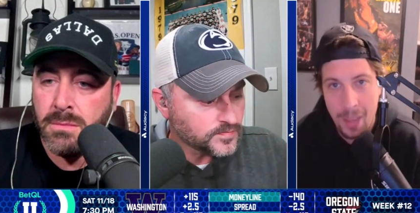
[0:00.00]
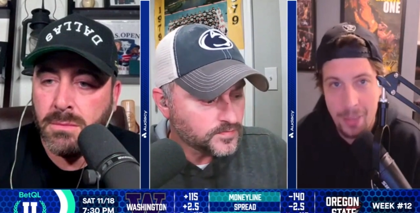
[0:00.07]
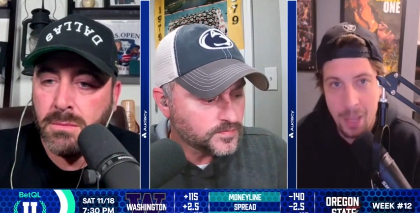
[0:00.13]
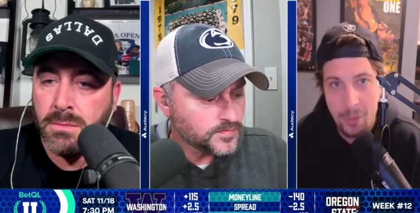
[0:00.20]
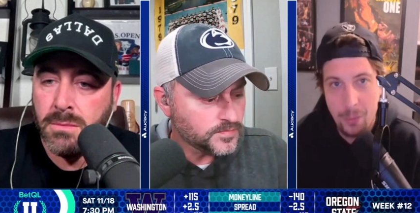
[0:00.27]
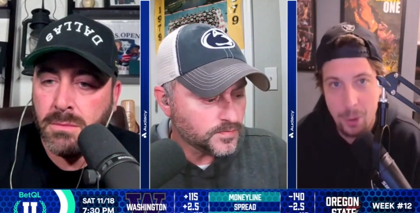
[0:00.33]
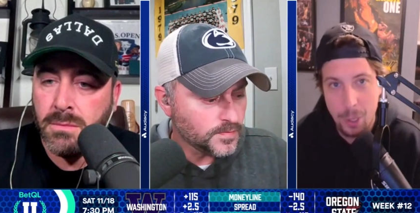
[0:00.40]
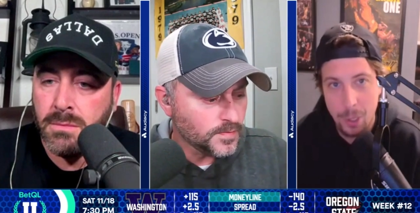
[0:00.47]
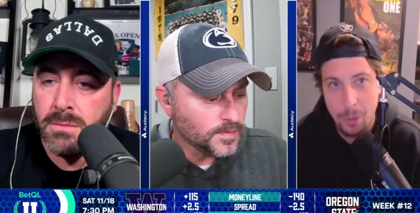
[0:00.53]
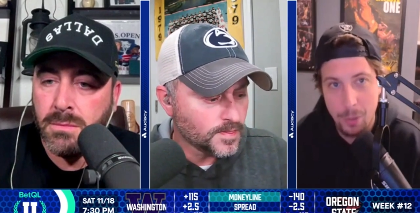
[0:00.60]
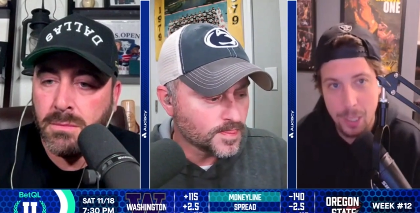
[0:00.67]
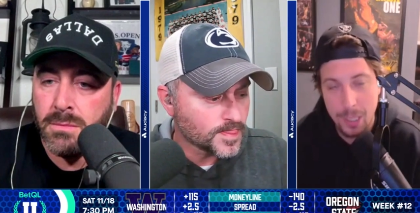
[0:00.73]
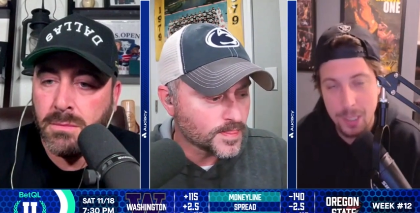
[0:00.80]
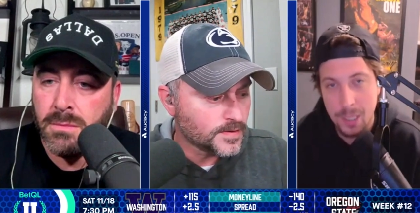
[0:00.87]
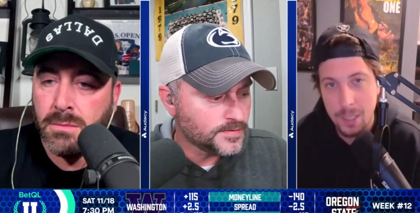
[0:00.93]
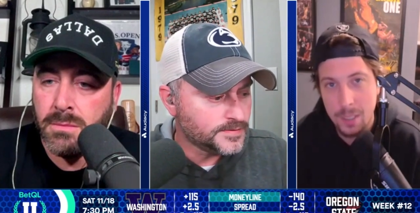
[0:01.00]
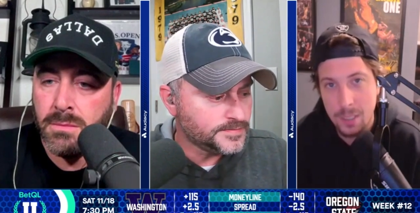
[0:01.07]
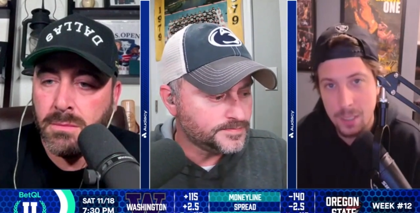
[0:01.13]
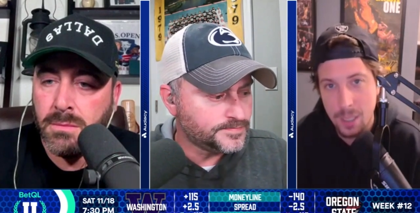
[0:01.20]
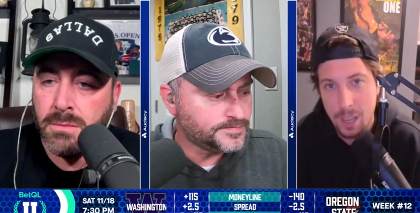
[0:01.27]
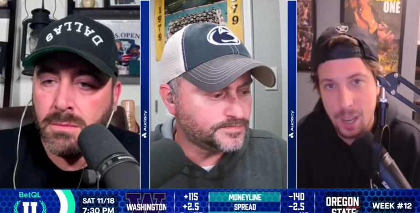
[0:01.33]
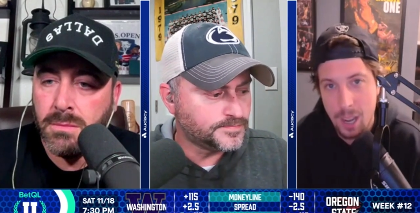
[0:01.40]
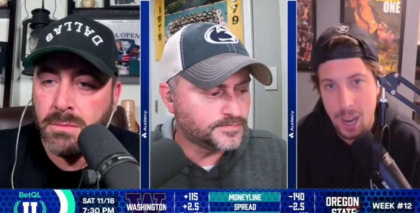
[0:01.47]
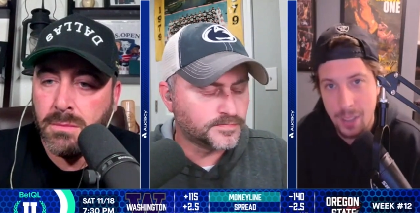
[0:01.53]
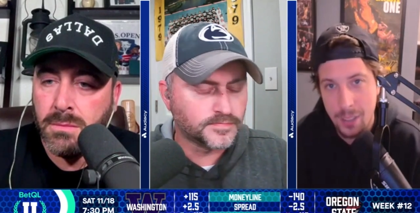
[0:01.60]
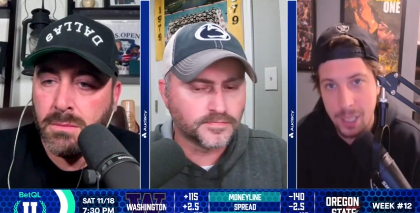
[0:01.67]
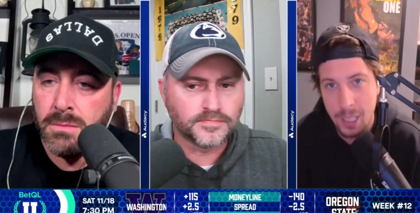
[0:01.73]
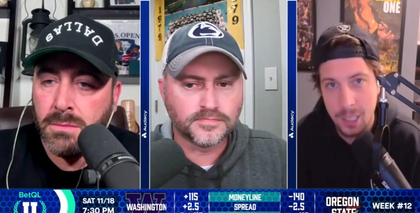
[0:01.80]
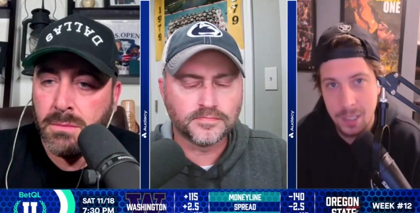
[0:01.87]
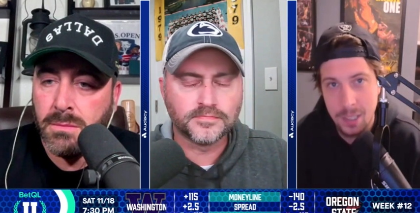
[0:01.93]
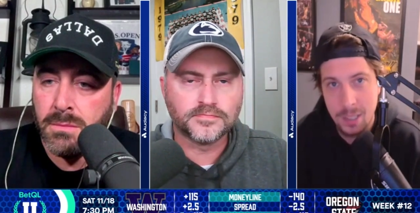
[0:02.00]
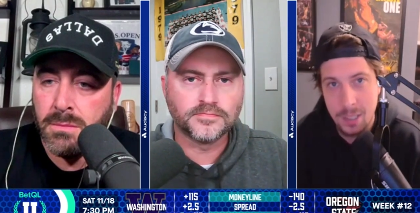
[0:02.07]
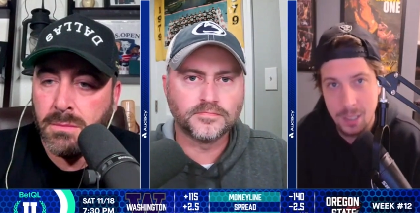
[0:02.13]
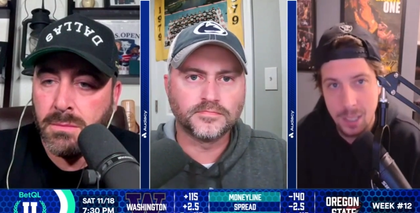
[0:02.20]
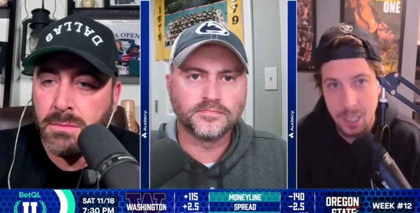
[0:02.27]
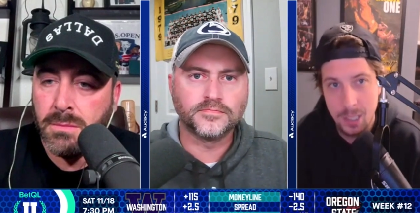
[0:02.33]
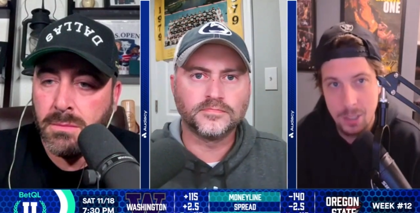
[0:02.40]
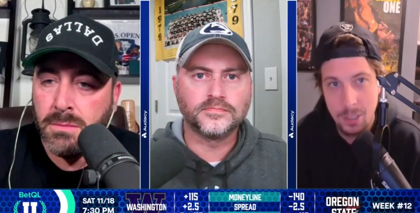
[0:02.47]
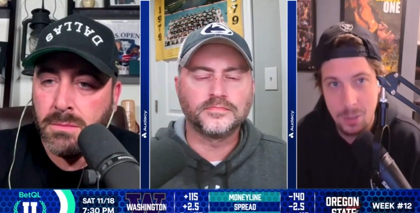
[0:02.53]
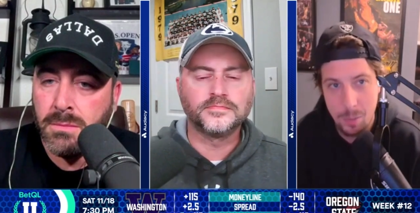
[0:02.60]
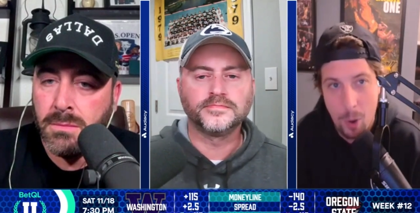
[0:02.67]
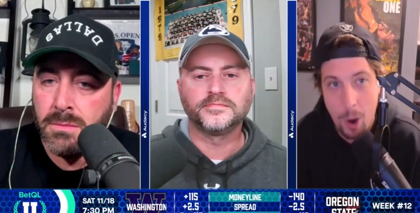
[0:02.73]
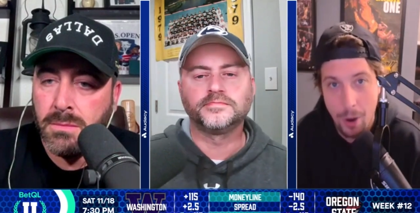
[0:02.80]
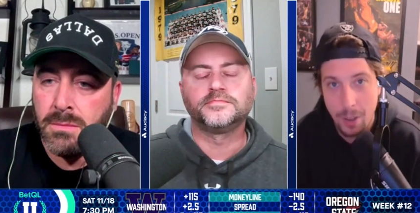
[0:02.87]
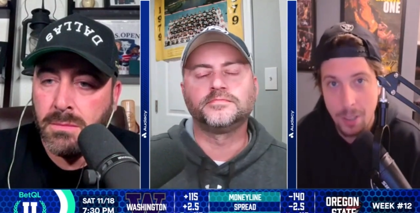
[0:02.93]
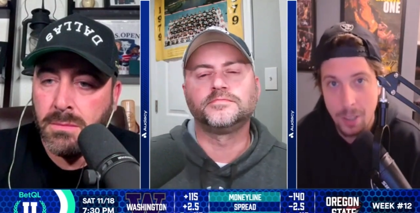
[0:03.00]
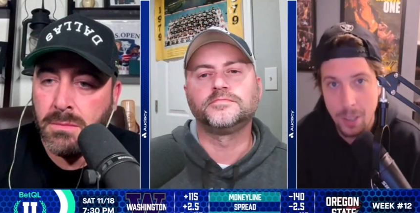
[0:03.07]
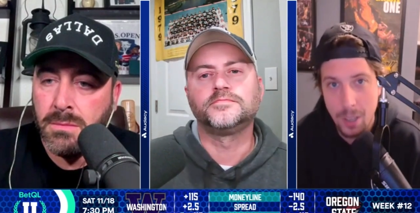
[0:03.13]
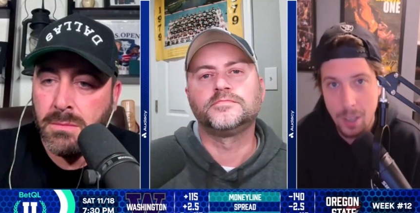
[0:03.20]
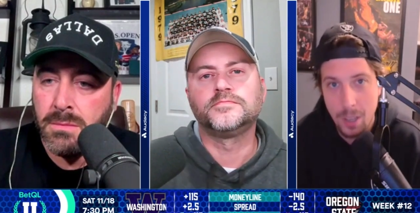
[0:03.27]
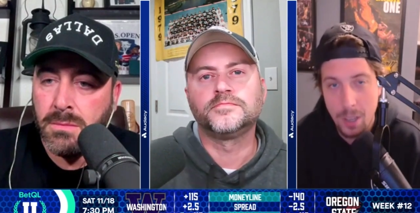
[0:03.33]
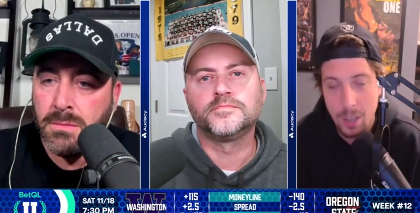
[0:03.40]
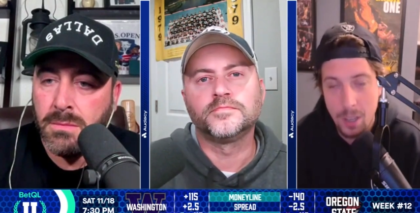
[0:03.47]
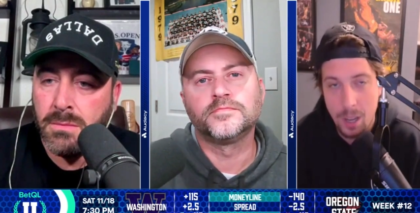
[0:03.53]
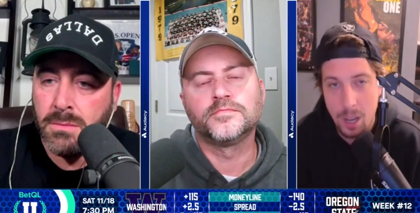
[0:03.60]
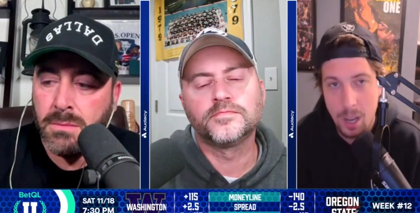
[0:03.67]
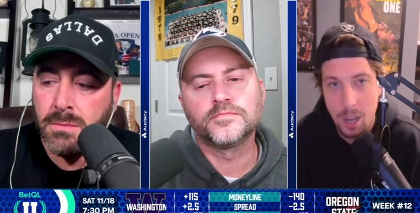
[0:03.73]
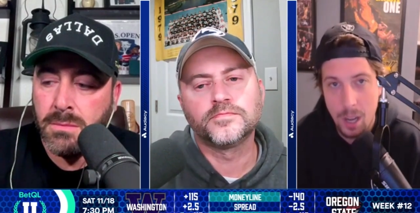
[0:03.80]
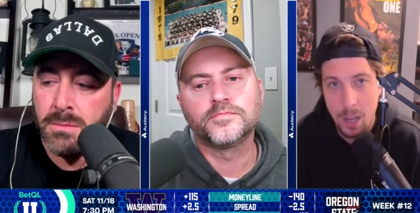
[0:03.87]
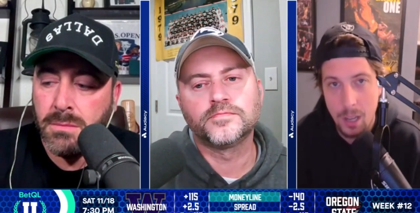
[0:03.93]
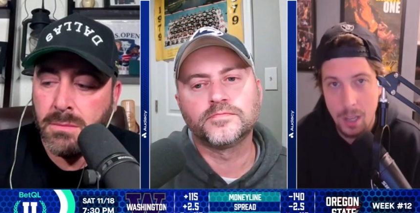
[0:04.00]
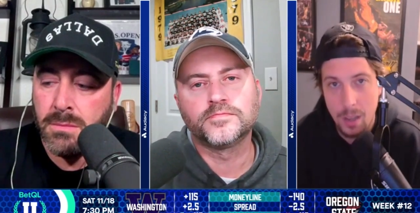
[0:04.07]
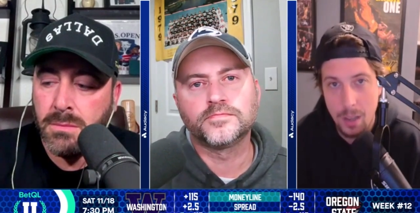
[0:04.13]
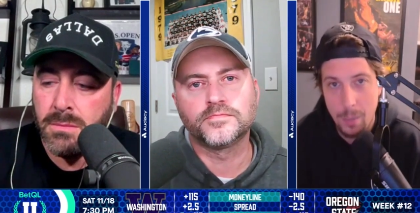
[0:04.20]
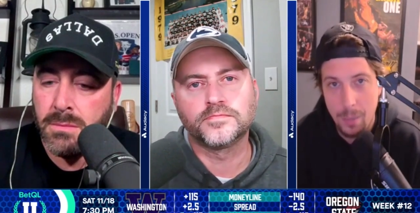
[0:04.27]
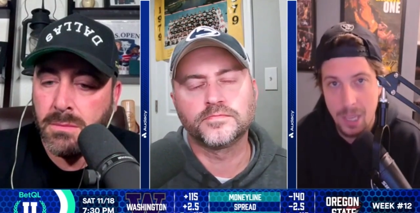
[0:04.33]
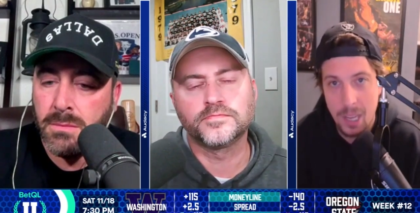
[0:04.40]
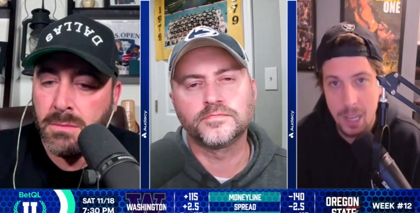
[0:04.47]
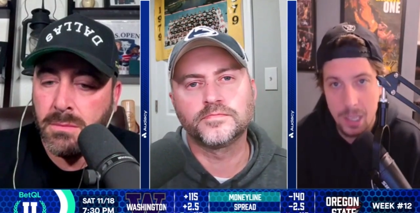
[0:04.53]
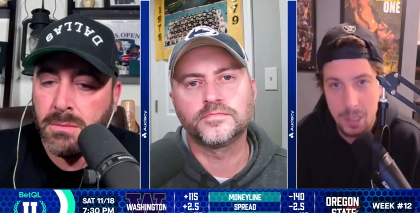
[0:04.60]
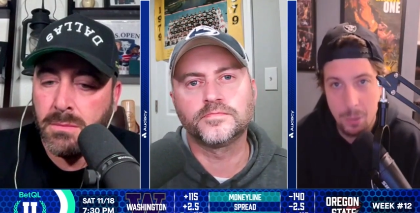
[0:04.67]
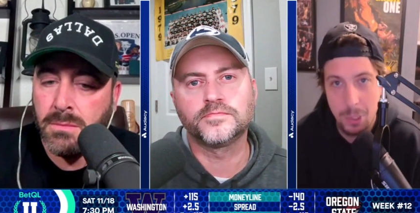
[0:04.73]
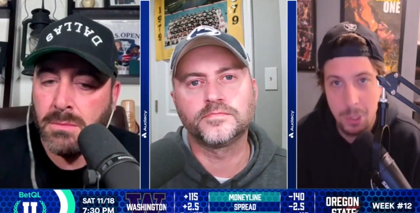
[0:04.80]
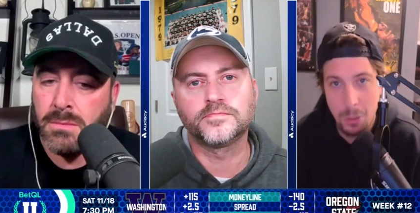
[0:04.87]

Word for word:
Speaker 1: and I think for good reason. I, I think it's it's smart uh, because